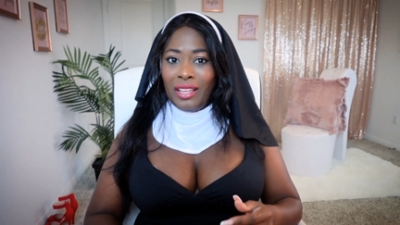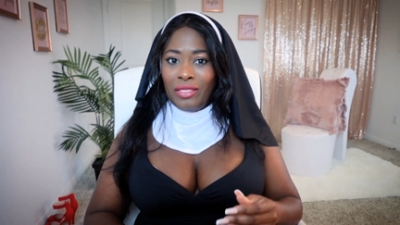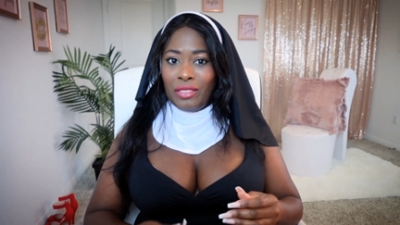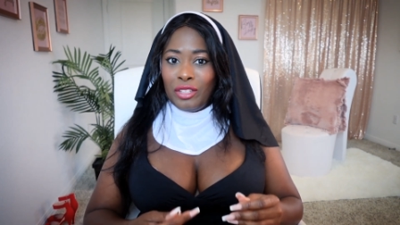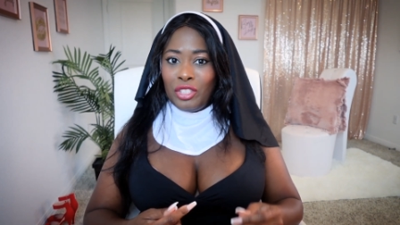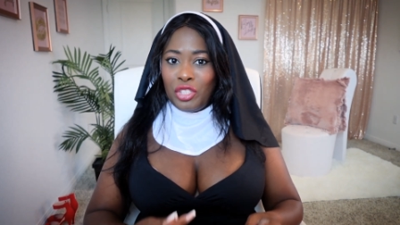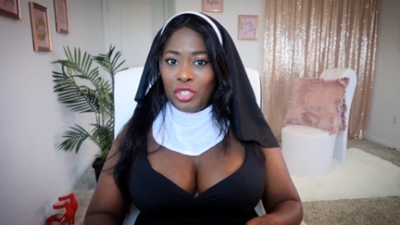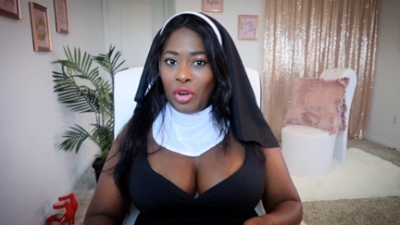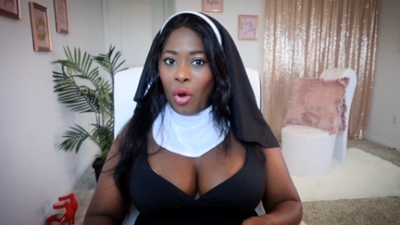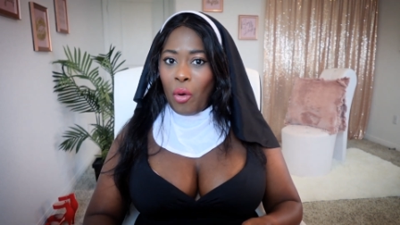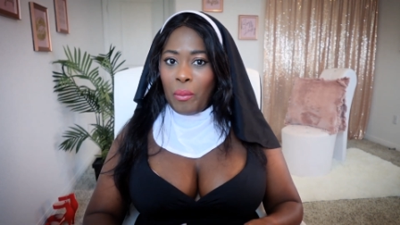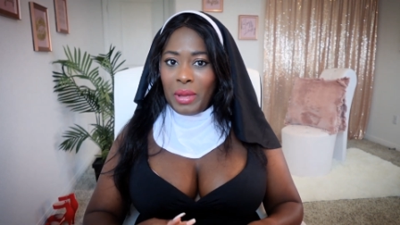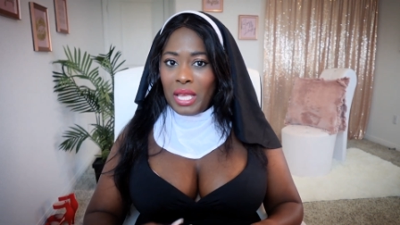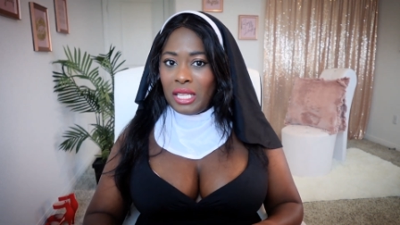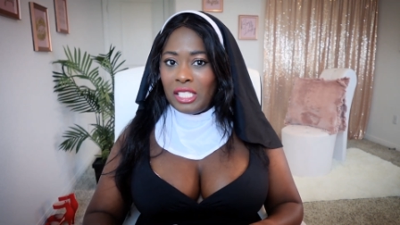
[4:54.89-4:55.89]
the
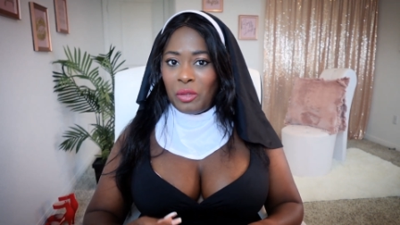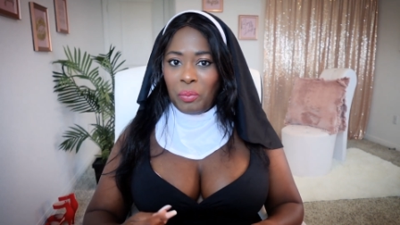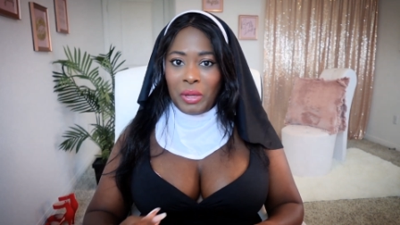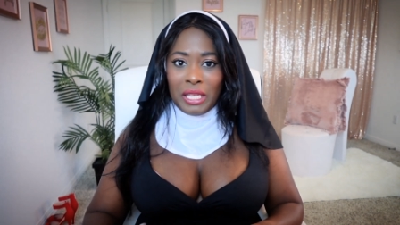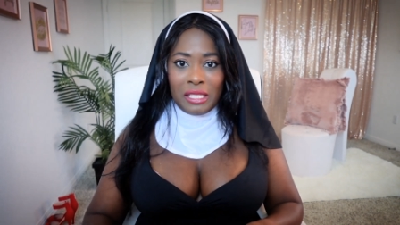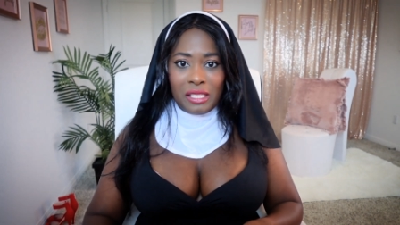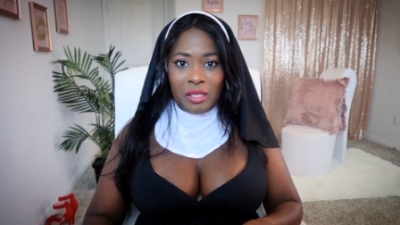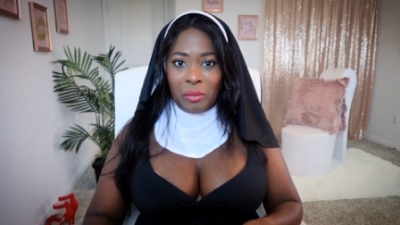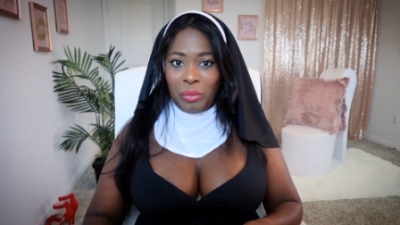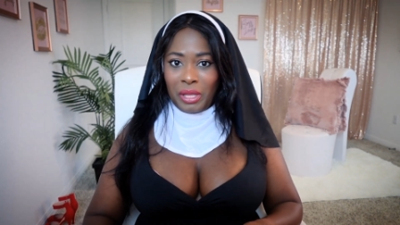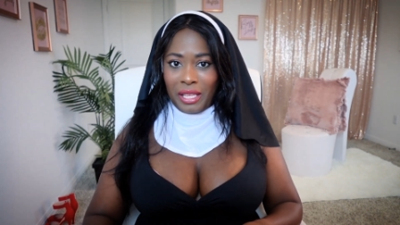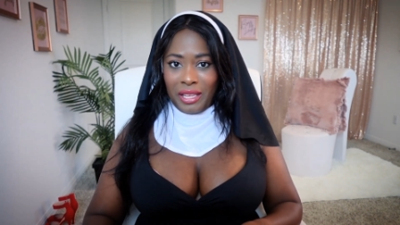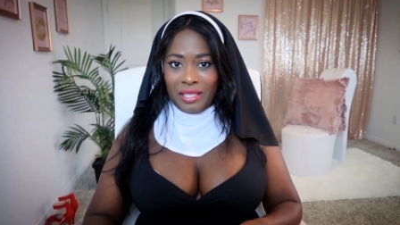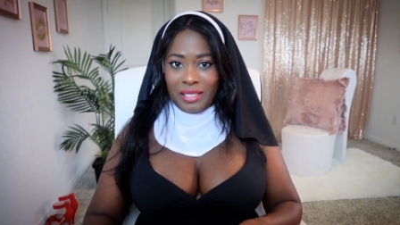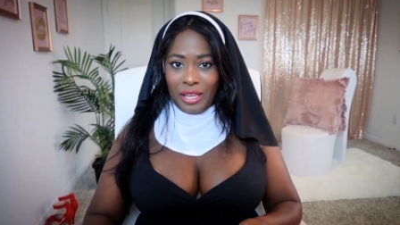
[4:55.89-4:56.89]
showbiz pizza
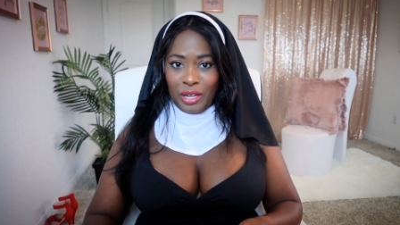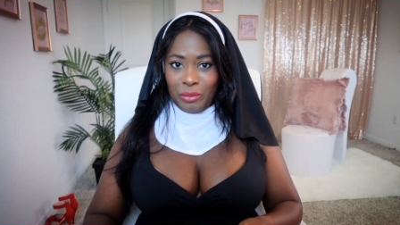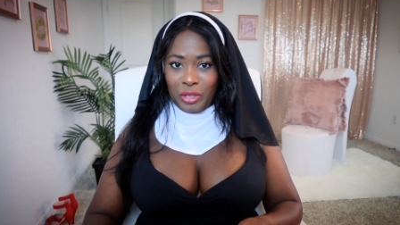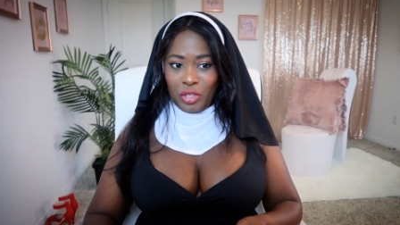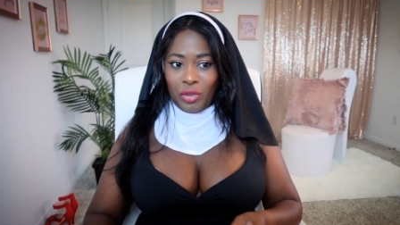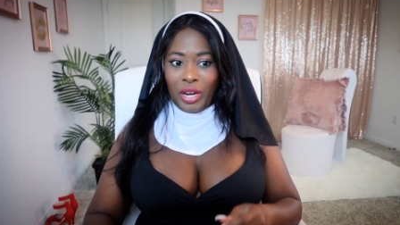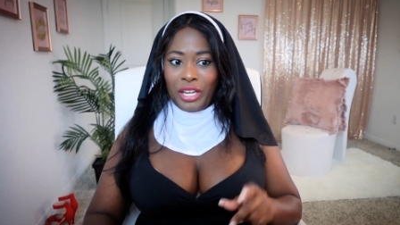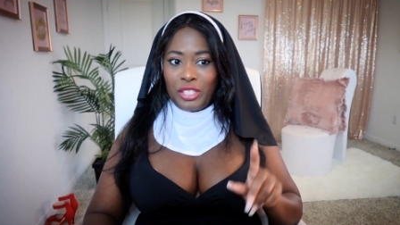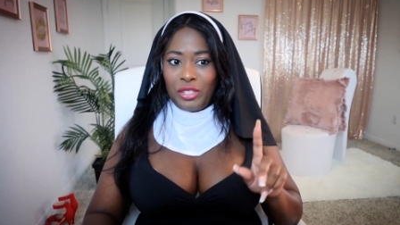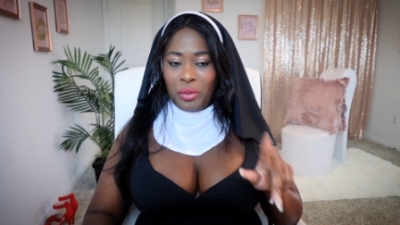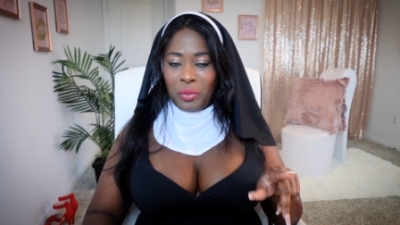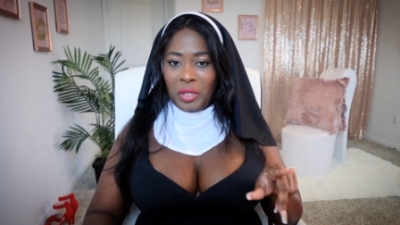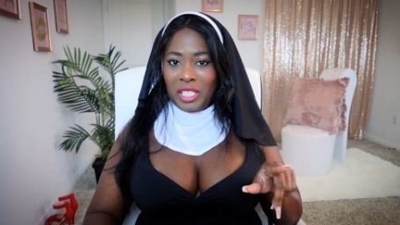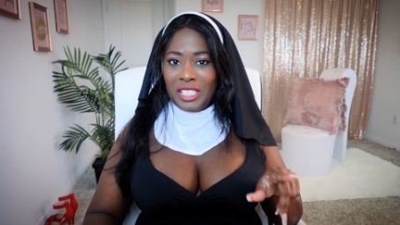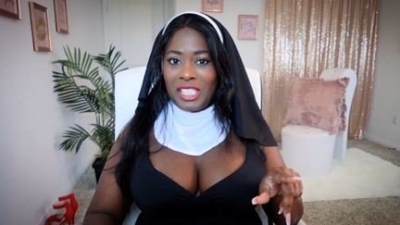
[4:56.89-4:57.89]
place animatronics, the
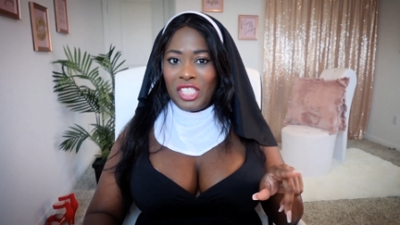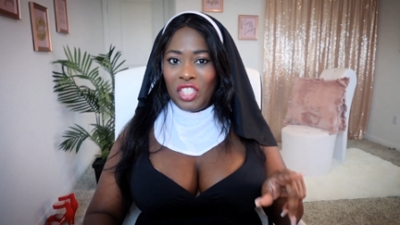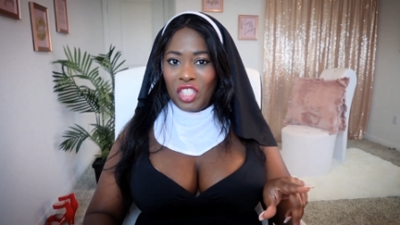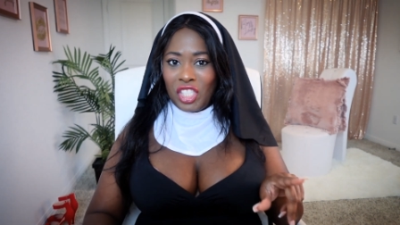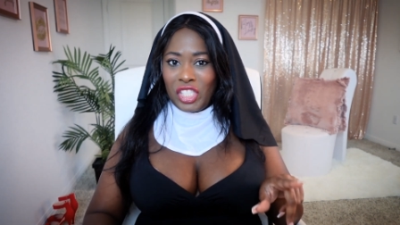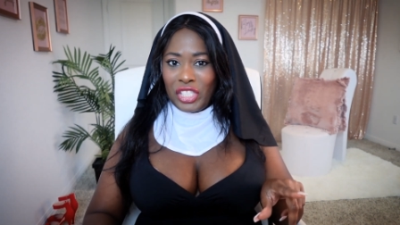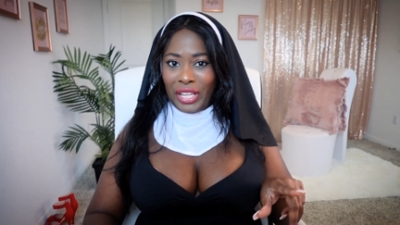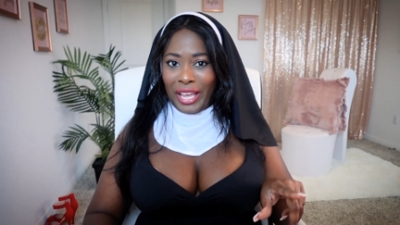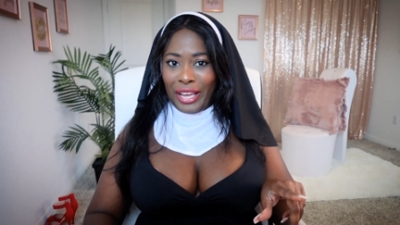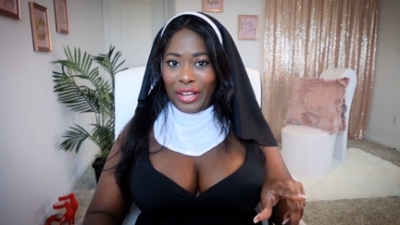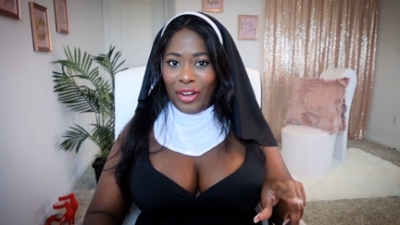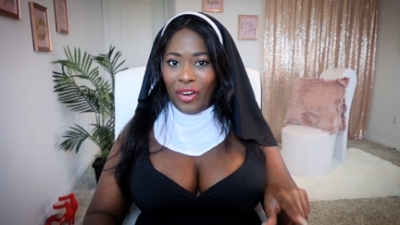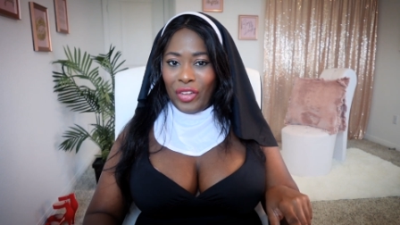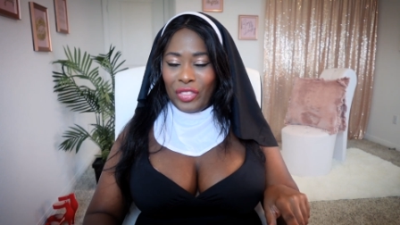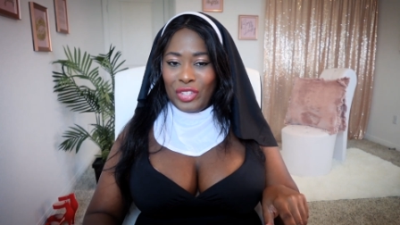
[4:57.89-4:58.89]
ones just like
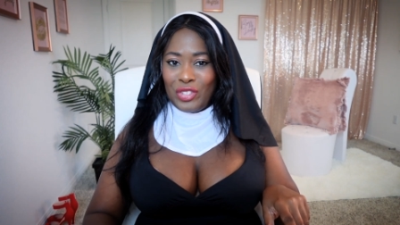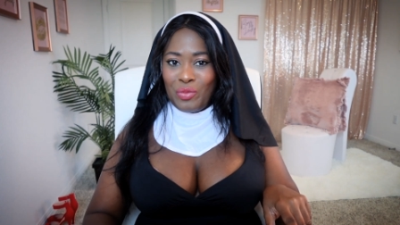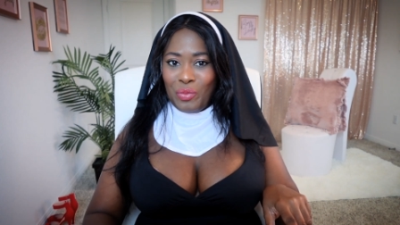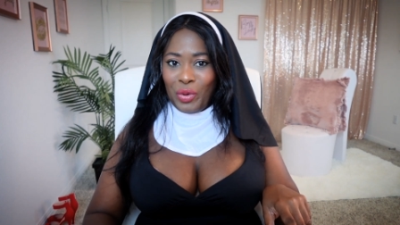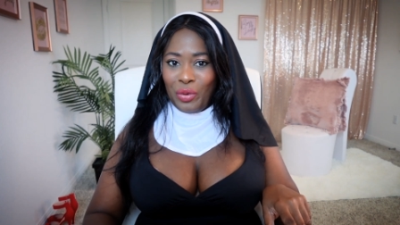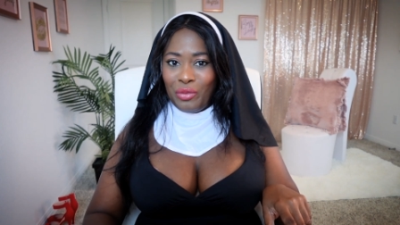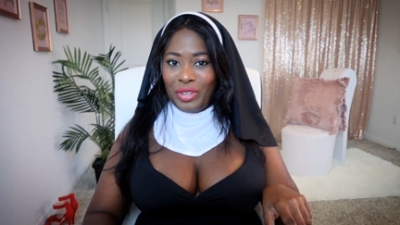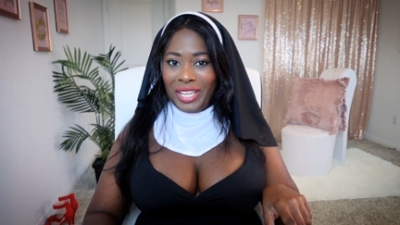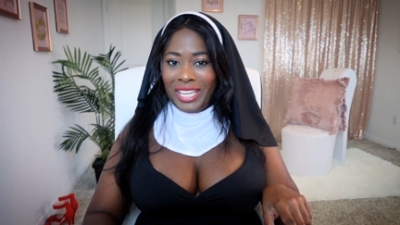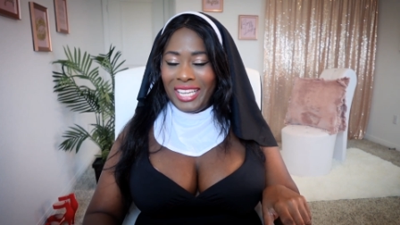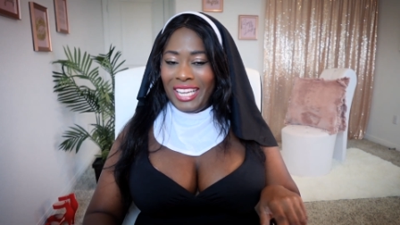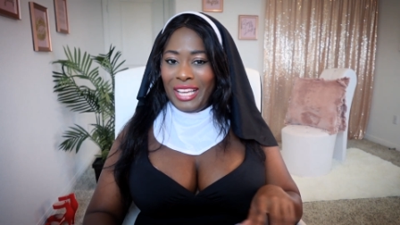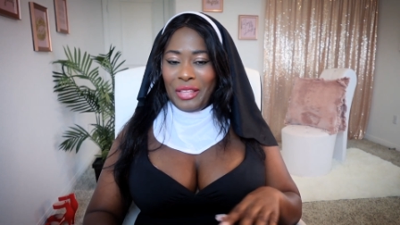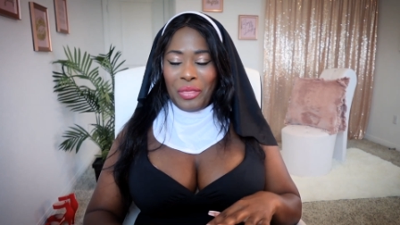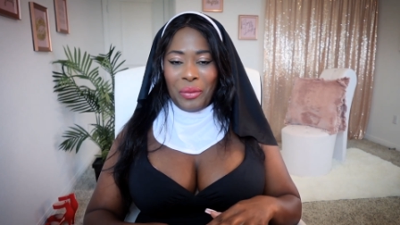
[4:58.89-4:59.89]
on this movie,
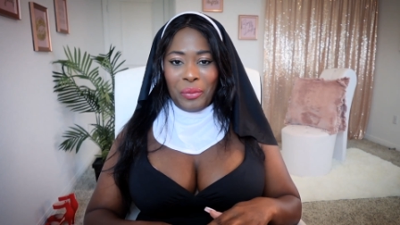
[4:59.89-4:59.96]
the